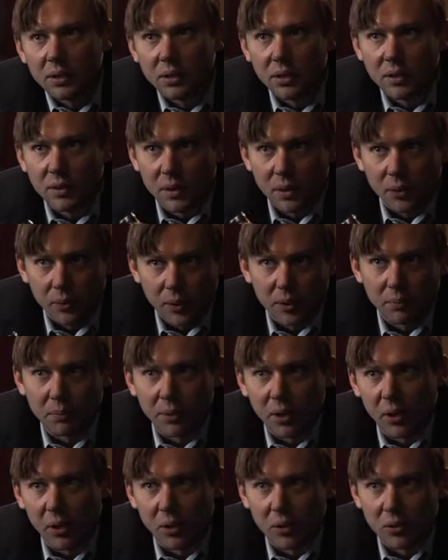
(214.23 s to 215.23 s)
she's gonna want a
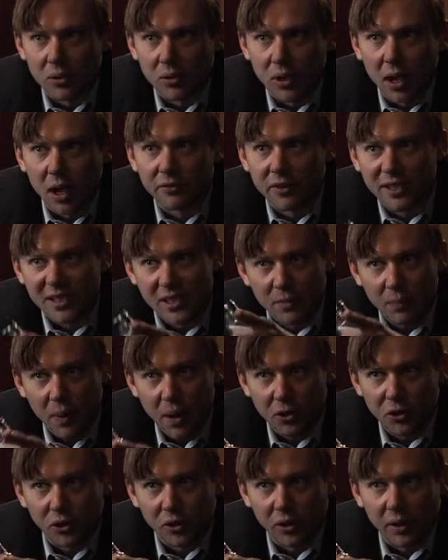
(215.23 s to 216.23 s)
big girl's life,
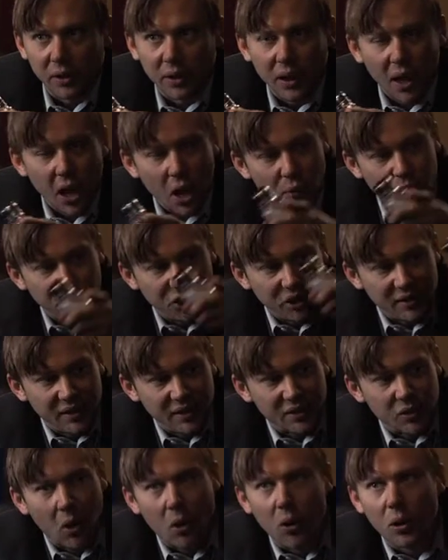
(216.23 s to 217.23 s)
especially when she
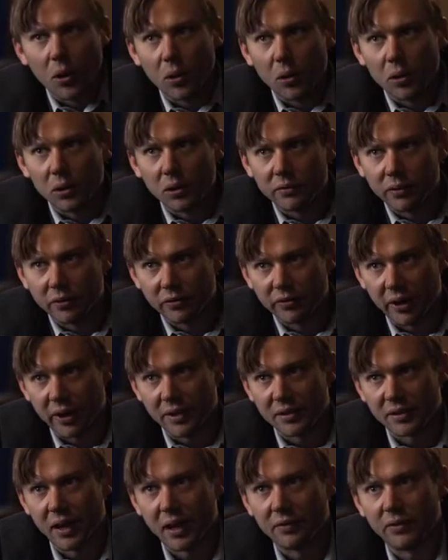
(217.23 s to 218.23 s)
sees all of her
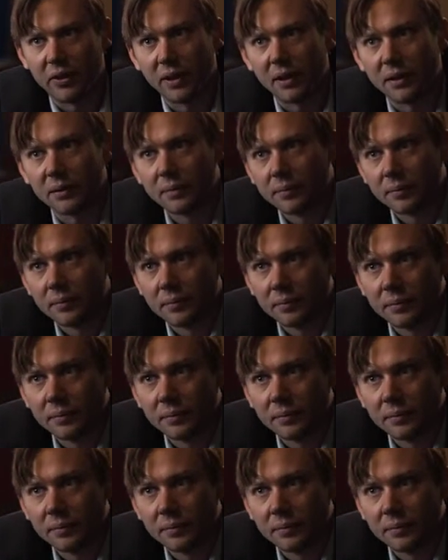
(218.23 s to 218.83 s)
friends having it.